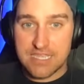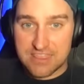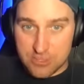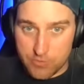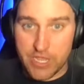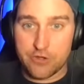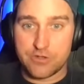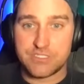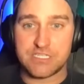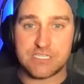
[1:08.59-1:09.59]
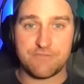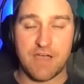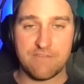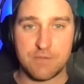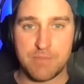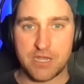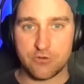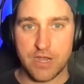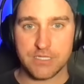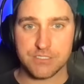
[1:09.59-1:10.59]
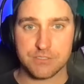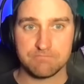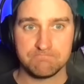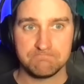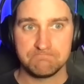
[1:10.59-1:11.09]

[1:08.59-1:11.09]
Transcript: Get 365 in bet credits.